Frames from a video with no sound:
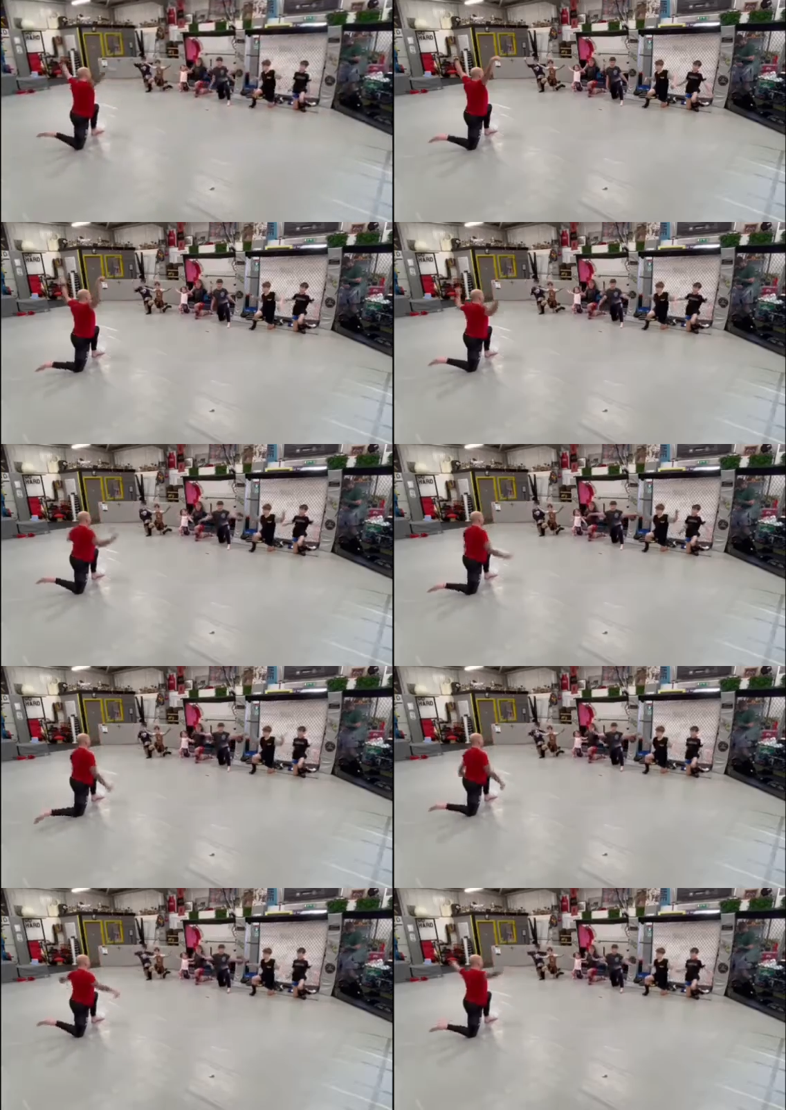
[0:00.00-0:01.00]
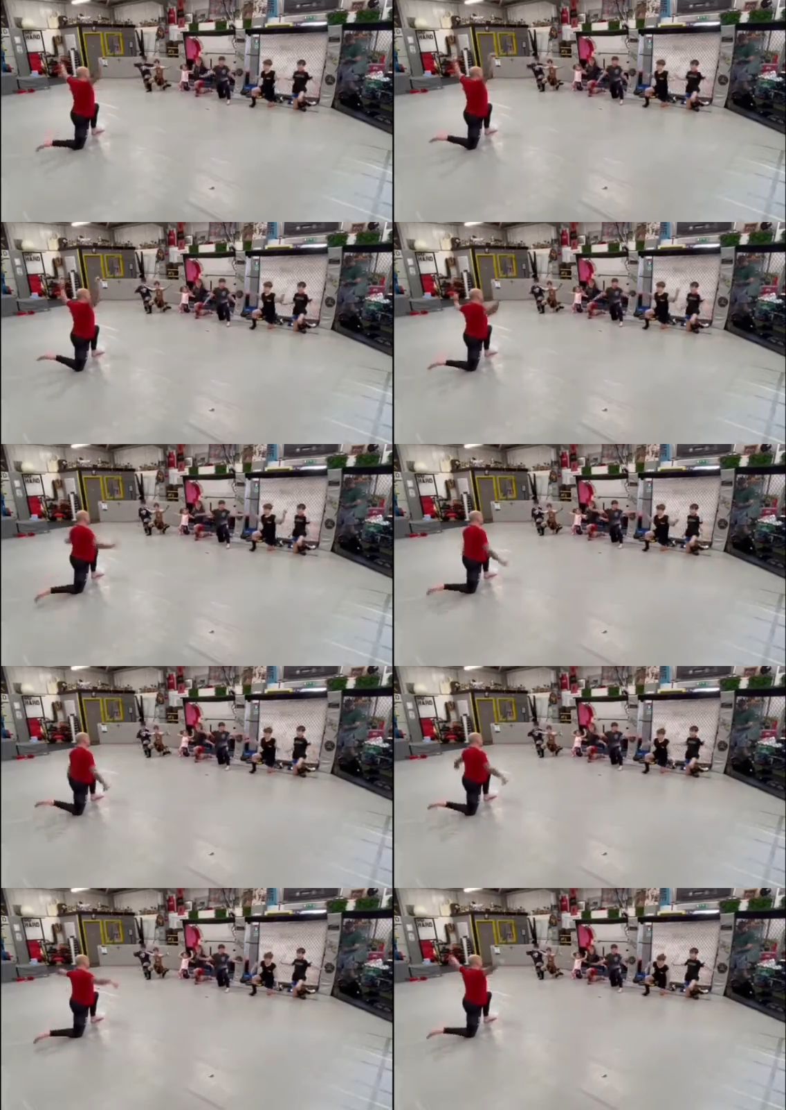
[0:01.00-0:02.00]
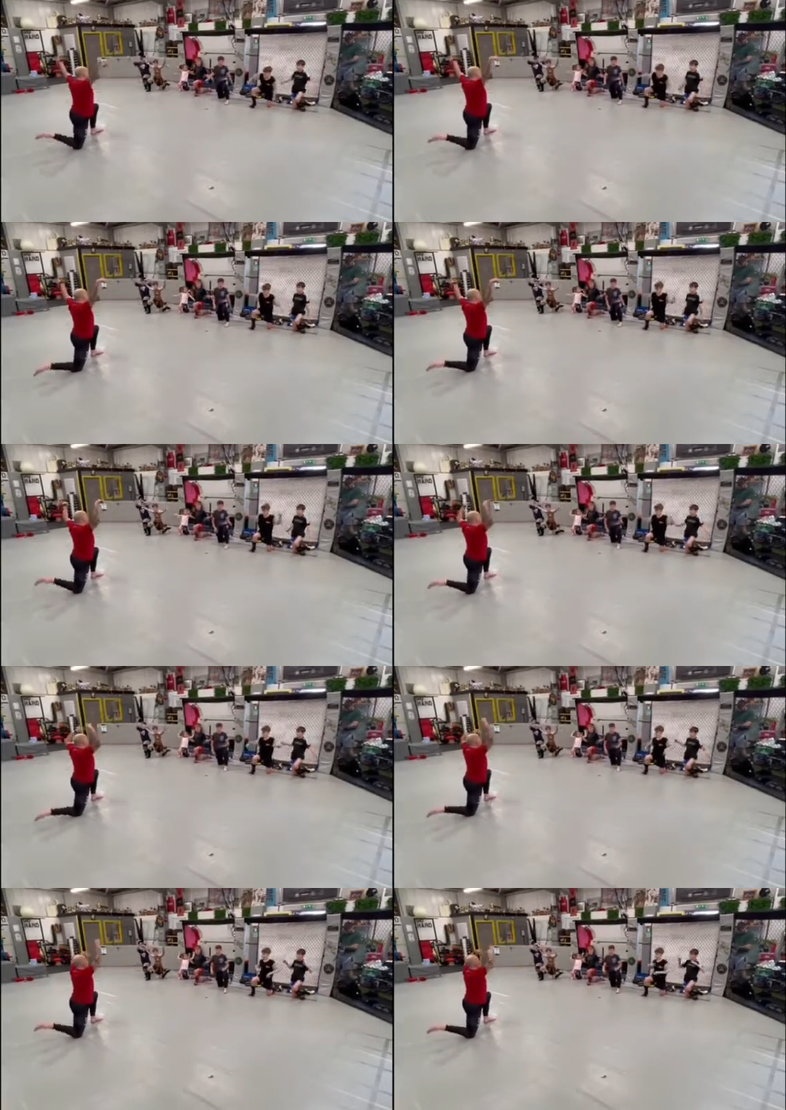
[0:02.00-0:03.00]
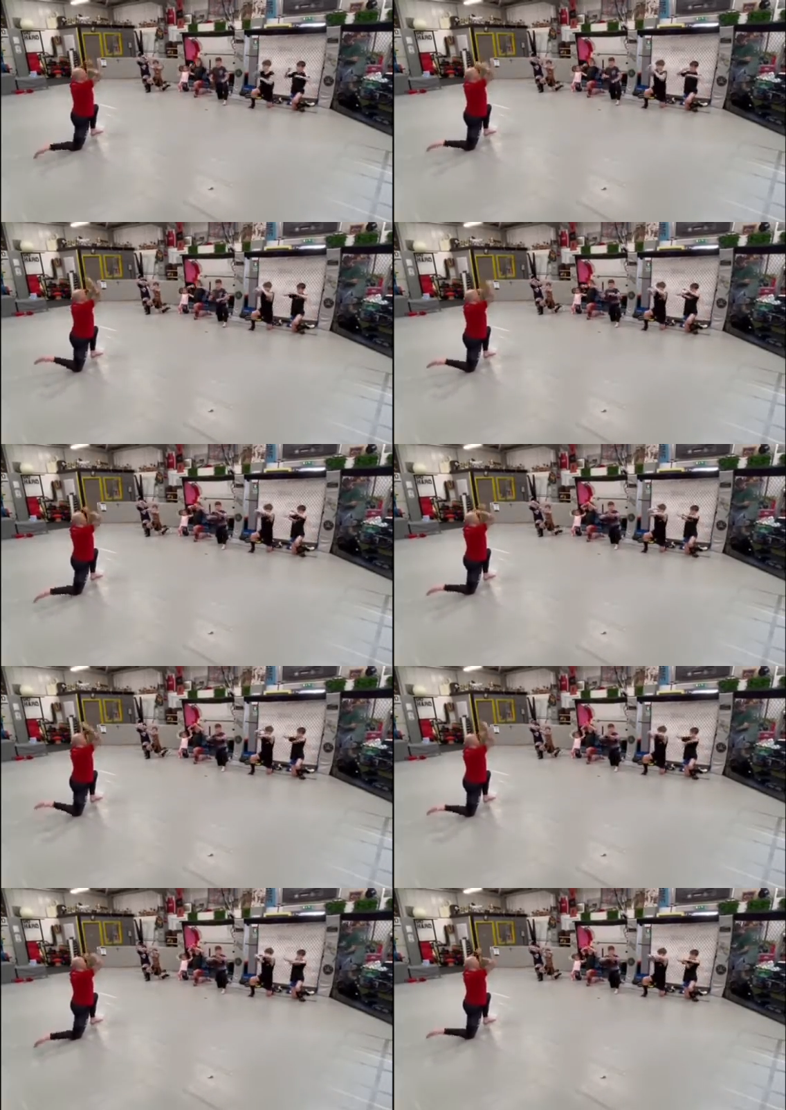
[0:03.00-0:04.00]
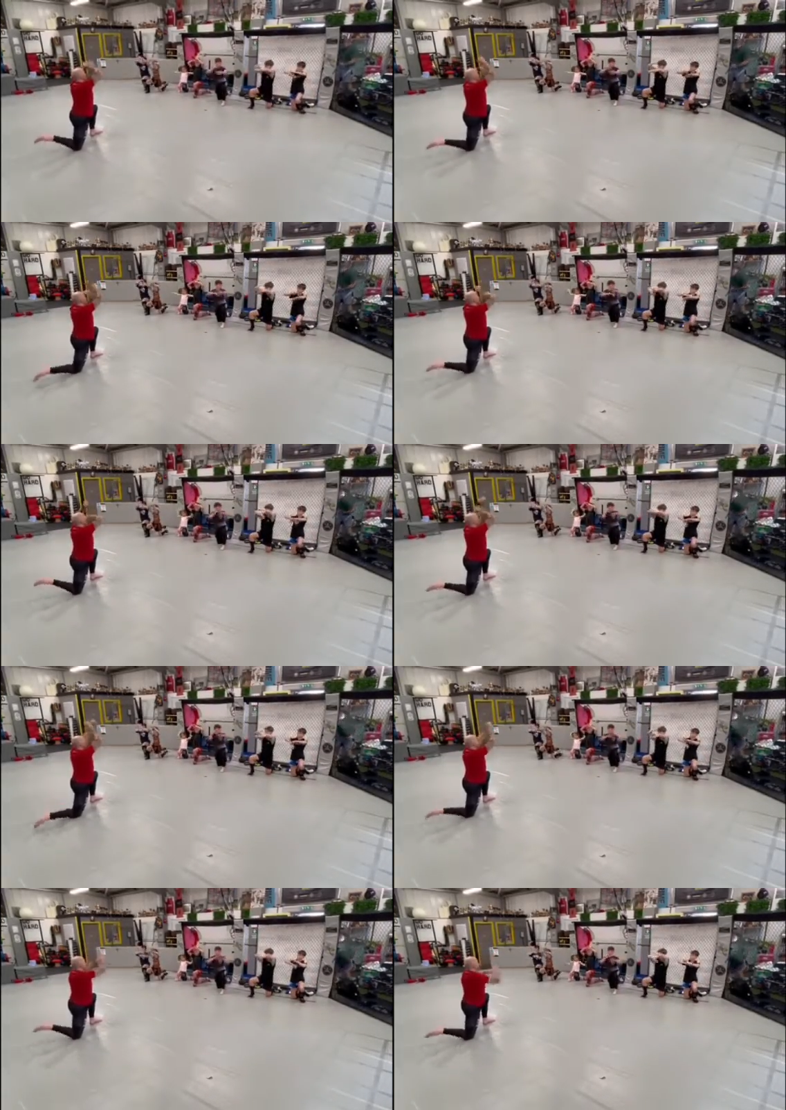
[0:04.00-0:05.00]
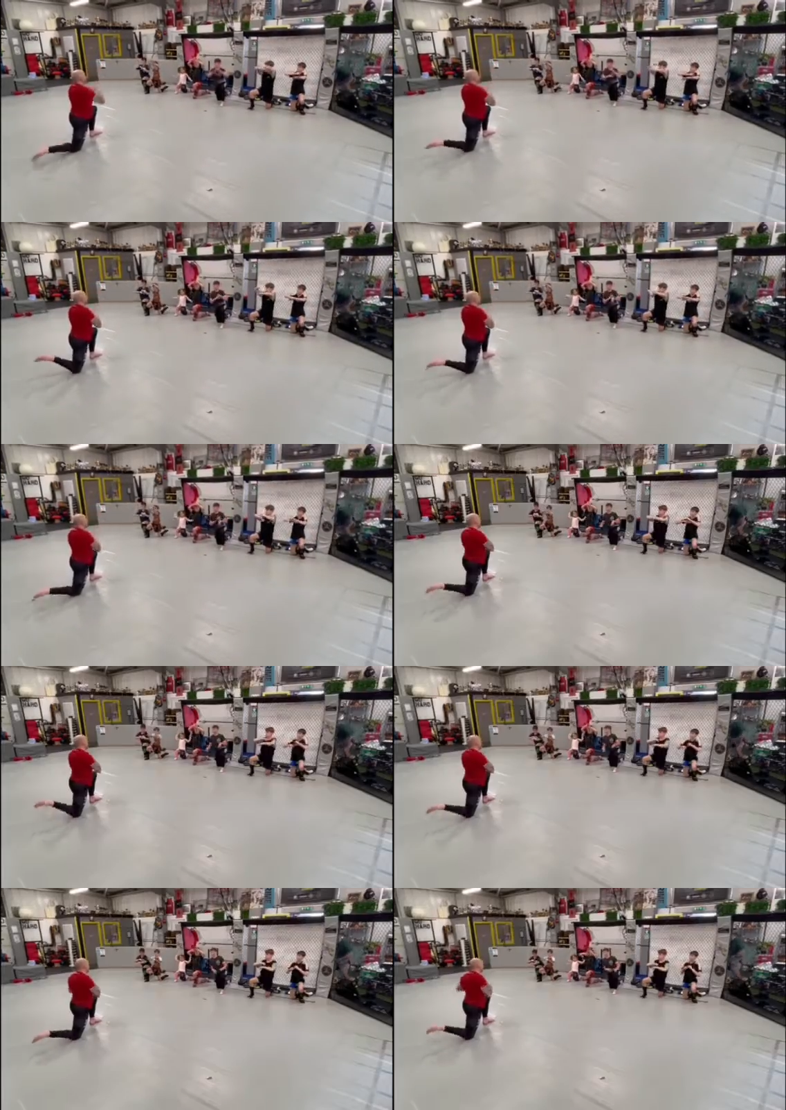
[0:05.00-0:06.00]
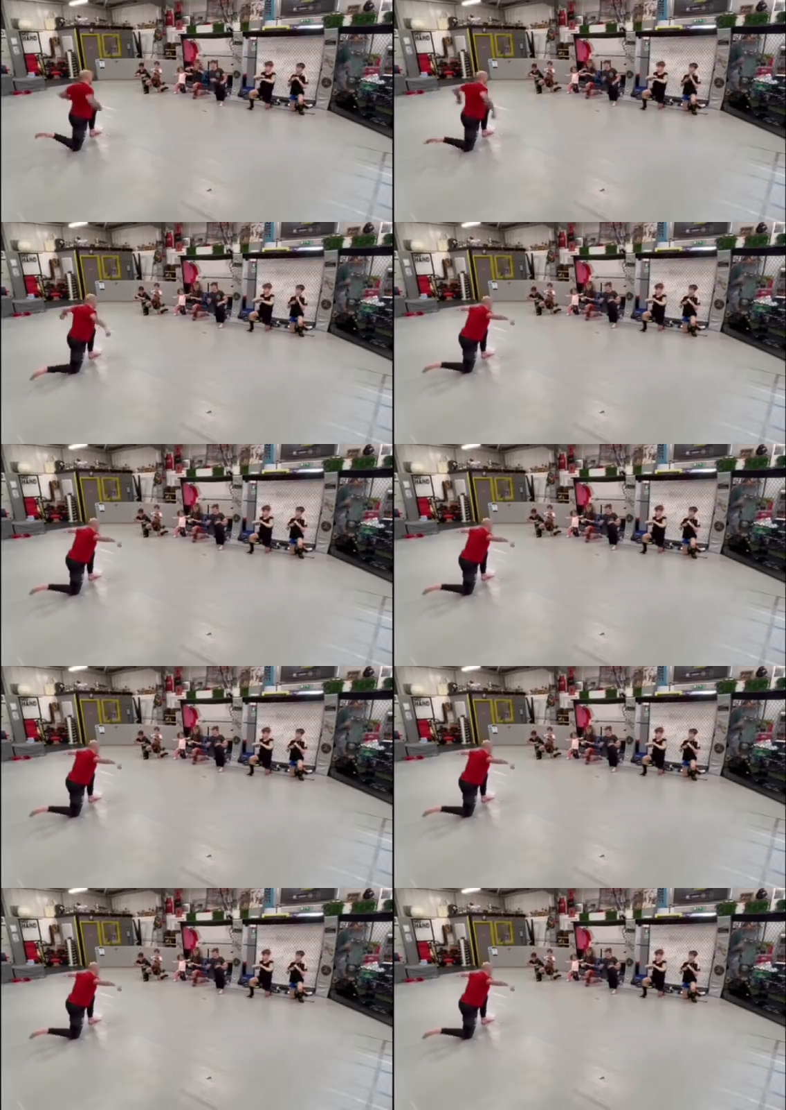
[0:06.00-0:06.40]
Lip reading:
No face is visible, so there are no lips to read.